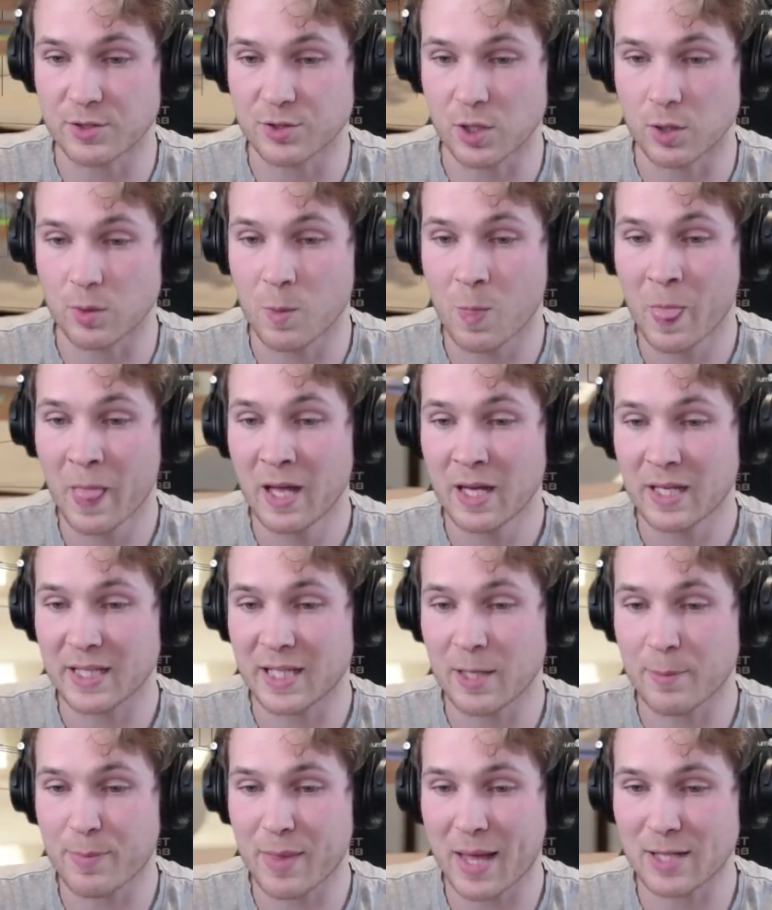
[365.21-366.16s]
So
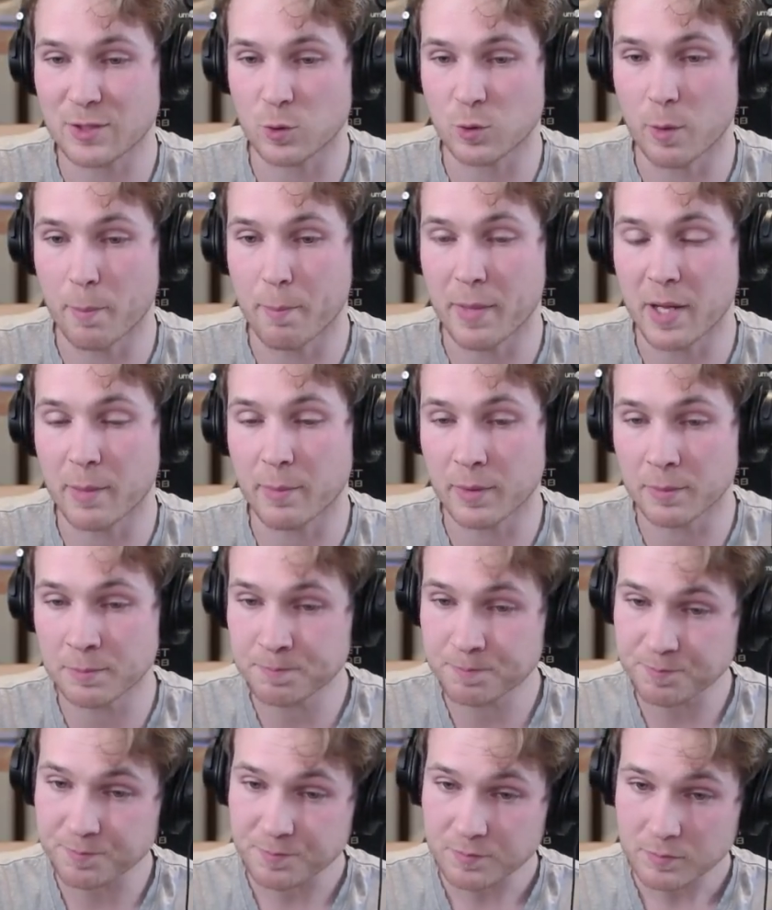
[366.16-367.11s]
keep that to a minimum,
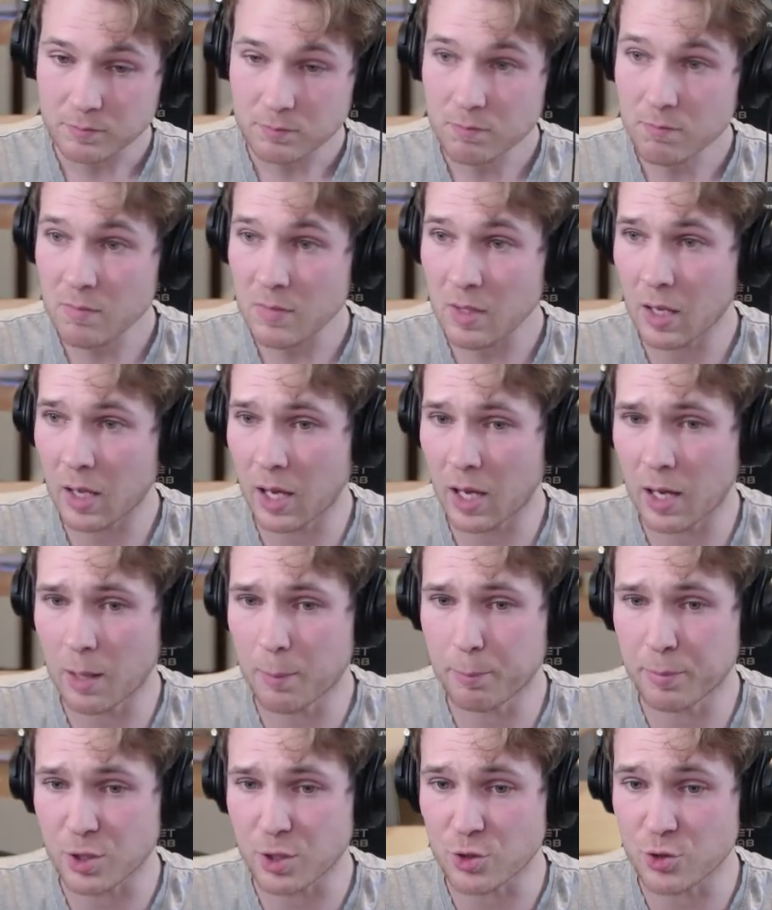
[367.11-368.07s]

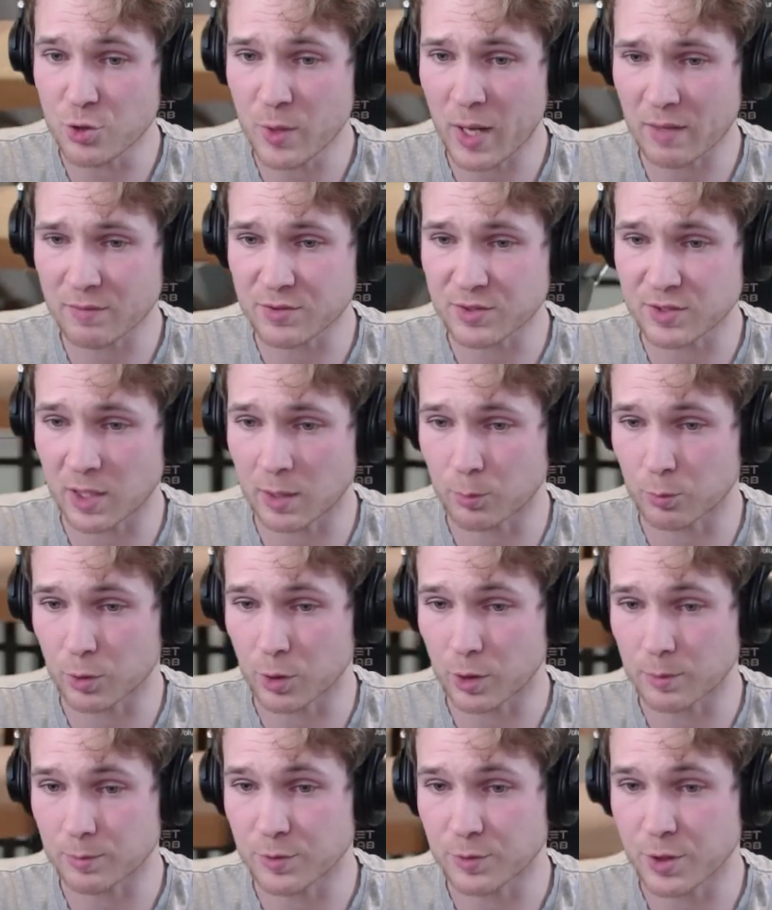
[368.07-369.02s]
but you do have some
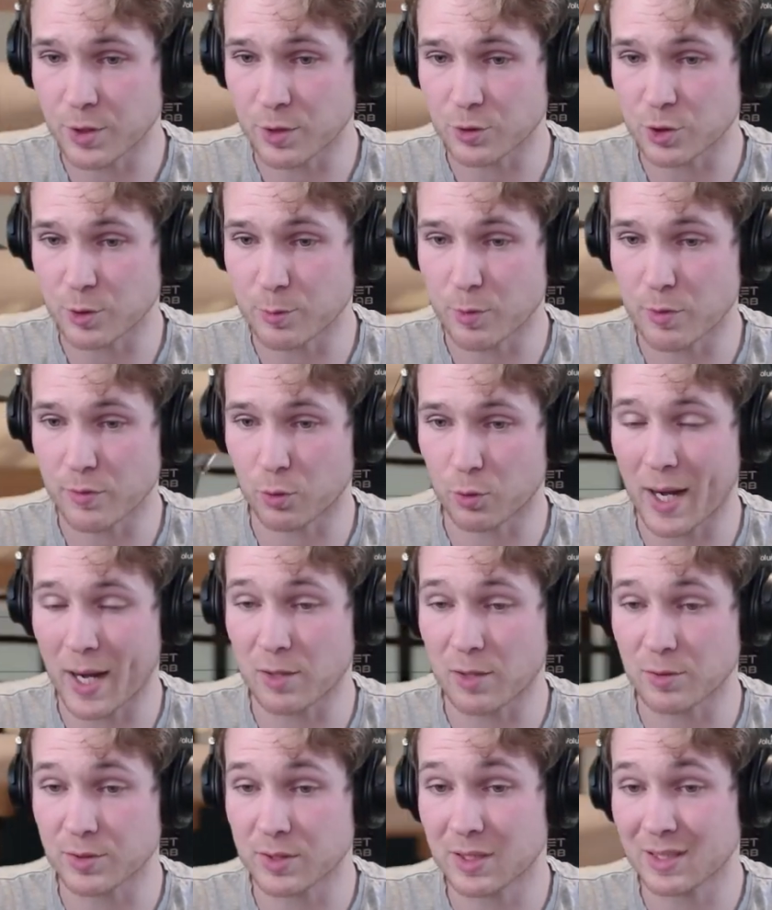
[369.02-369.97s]
room, to move
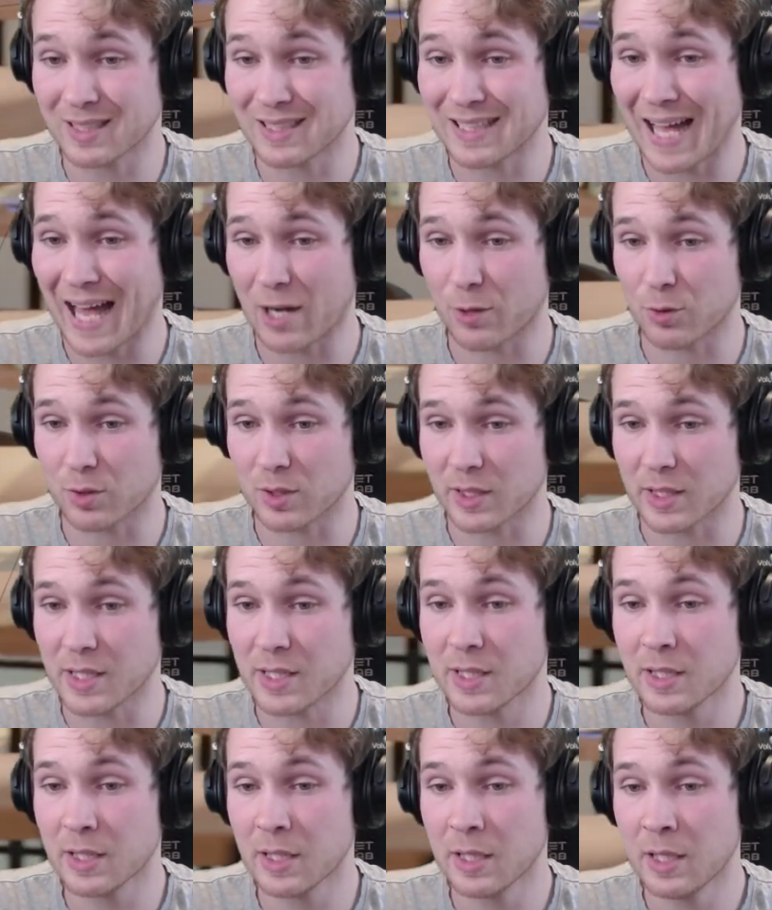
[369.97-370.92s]
around
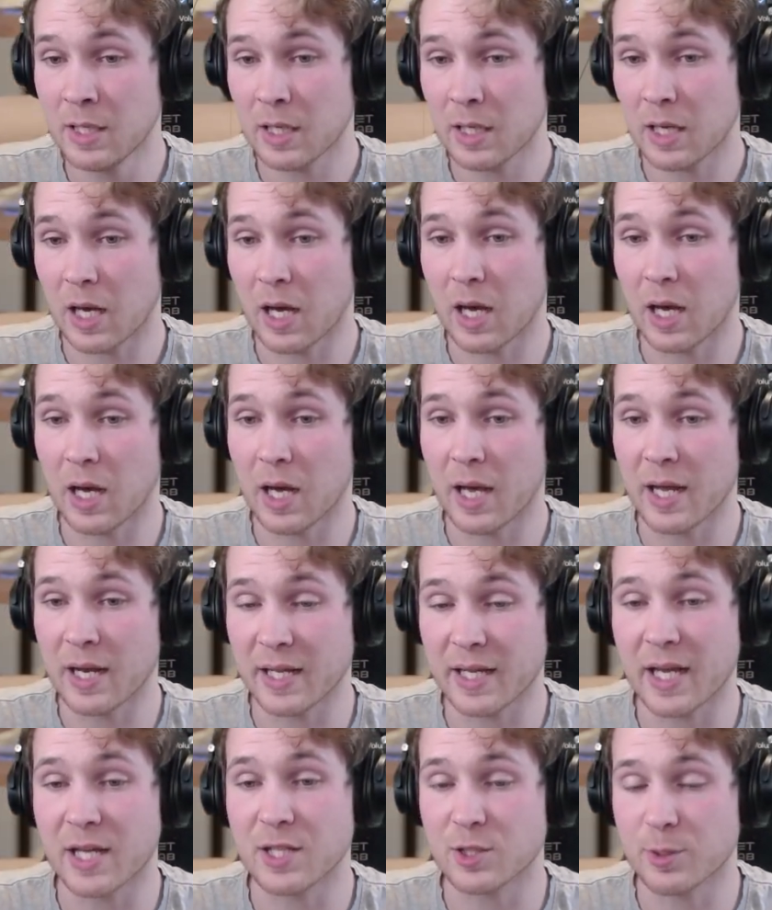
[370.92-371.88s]
laterally, and
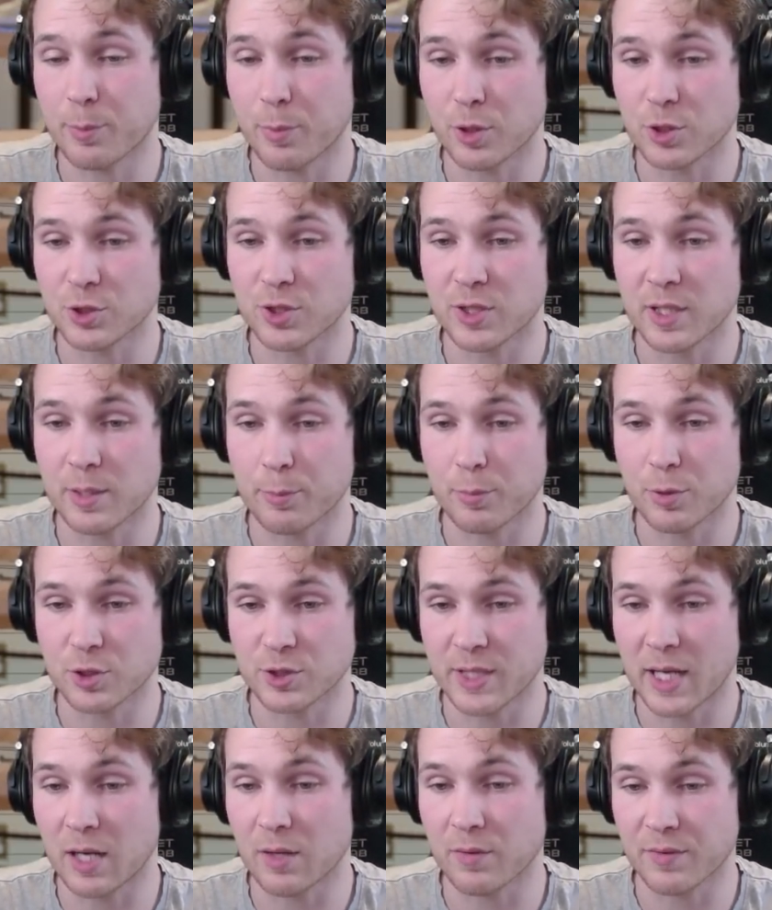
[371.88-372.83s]
again, to push in and
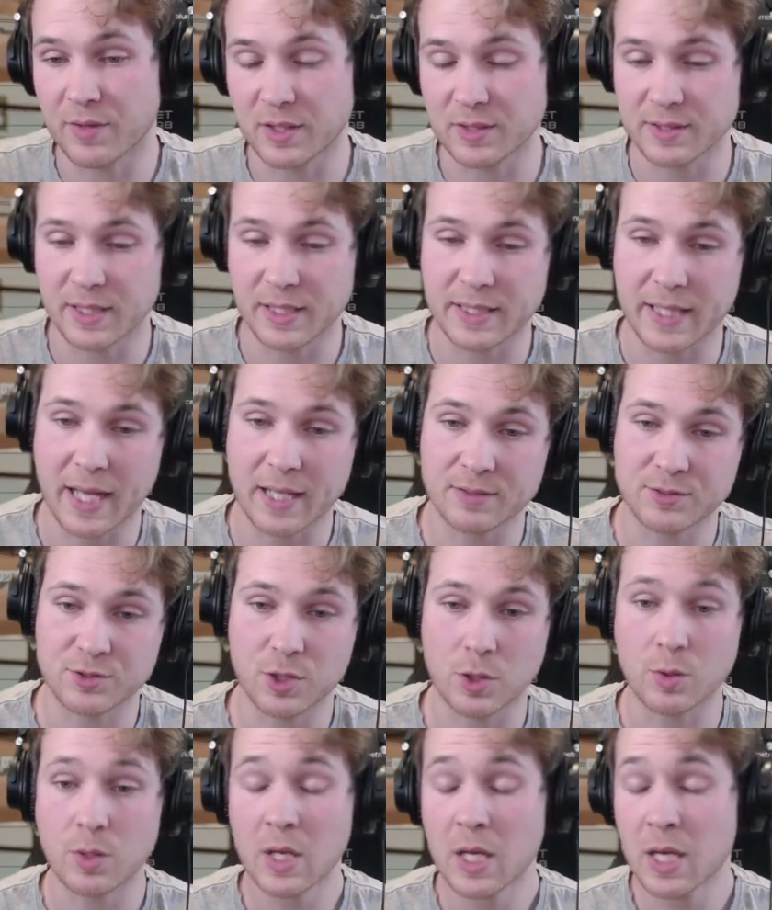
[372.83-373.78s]
push out and things like that.
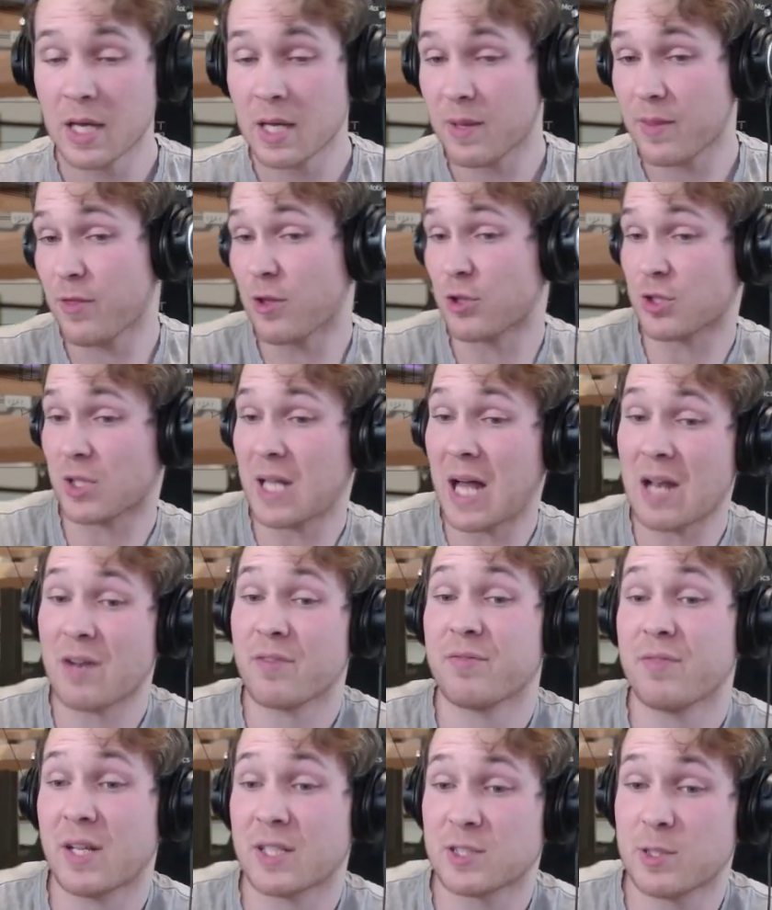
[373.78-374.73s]
So there's a lot
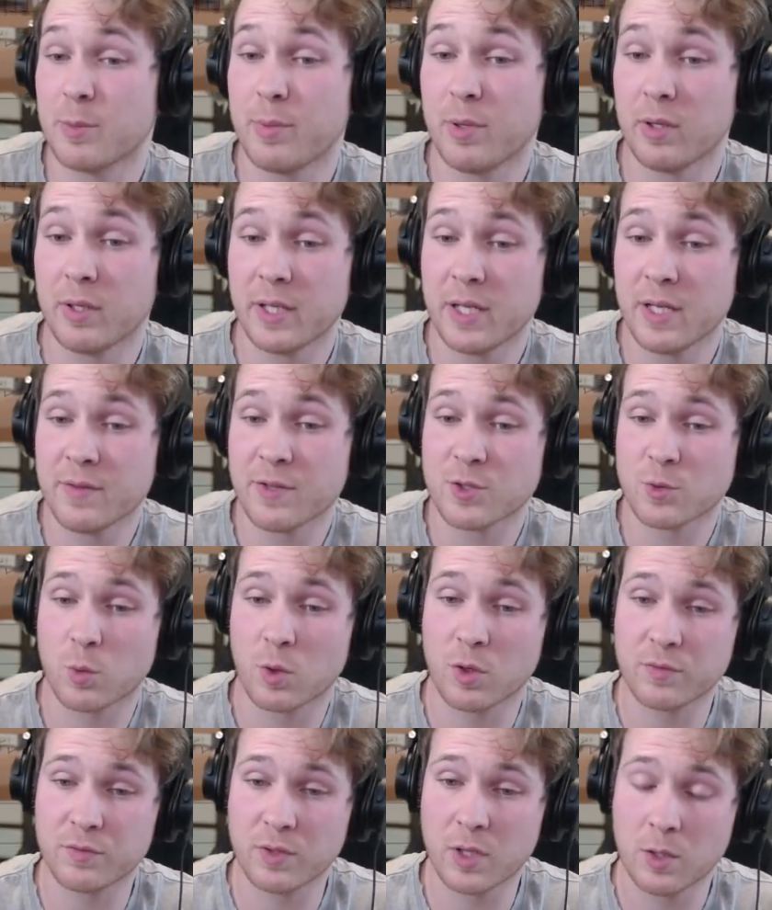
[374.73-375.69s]
of flexibility in this
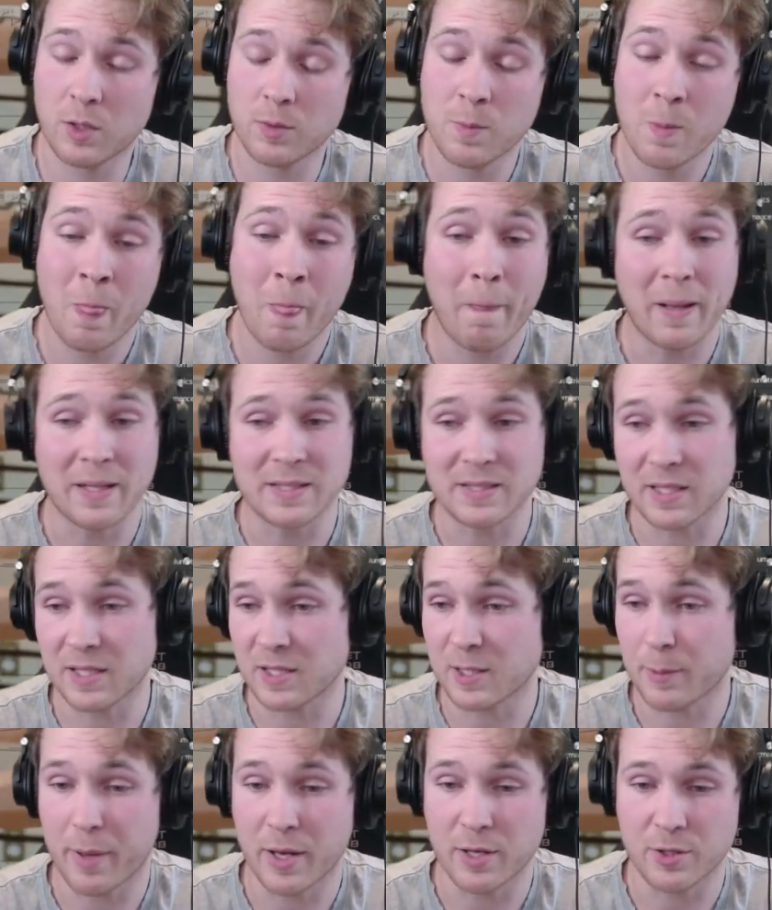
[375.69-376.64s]
workflow. It's going
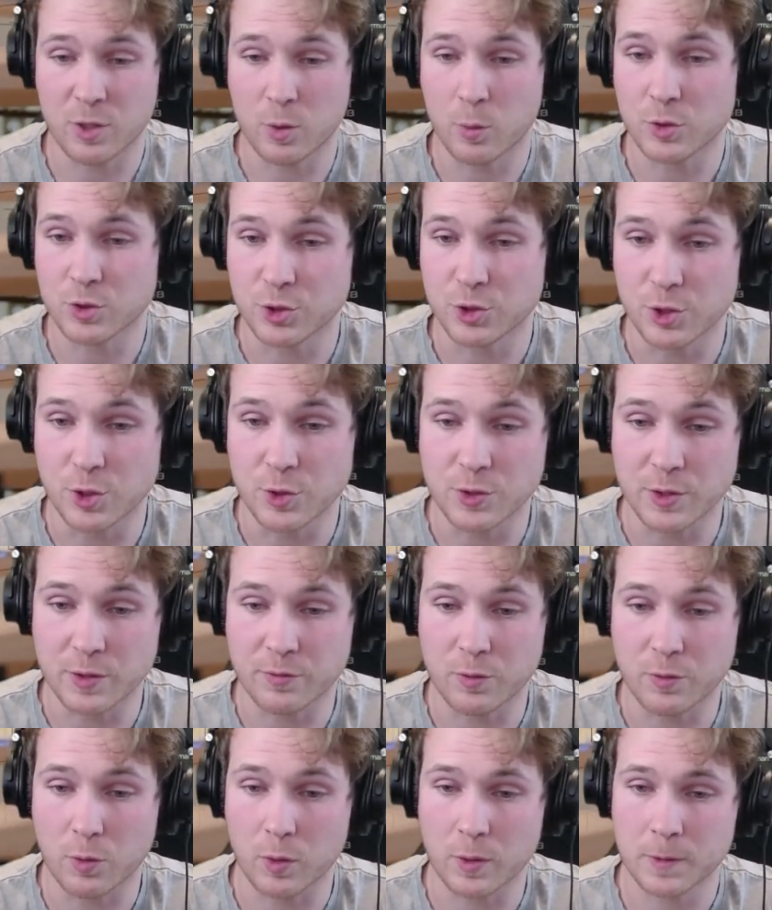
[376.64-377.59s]
to depend on what you're using
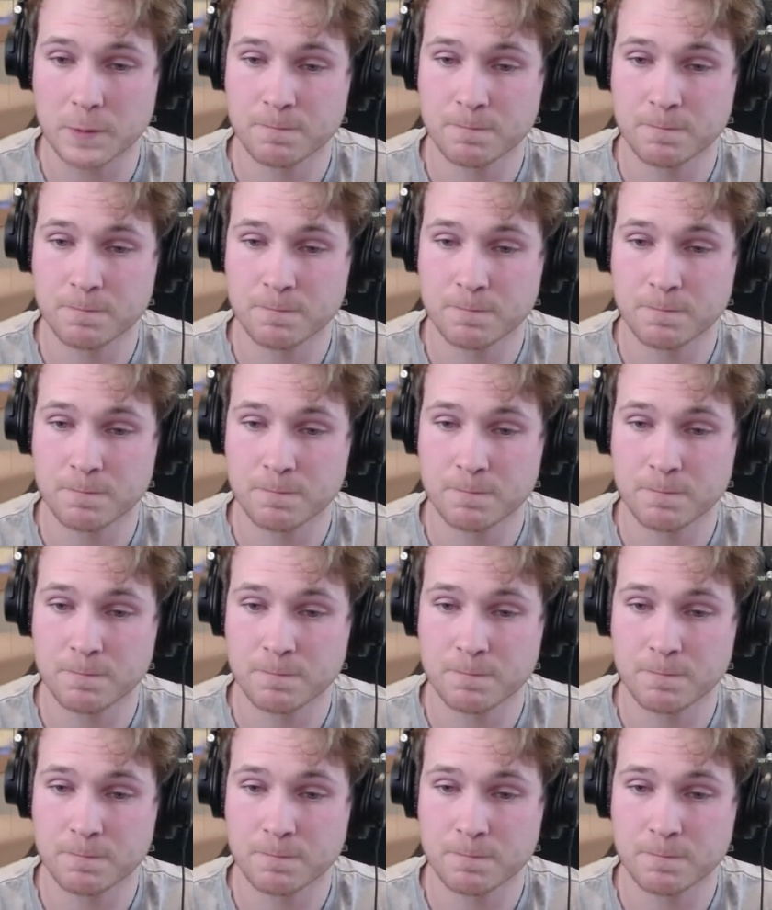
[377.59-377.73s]
it for.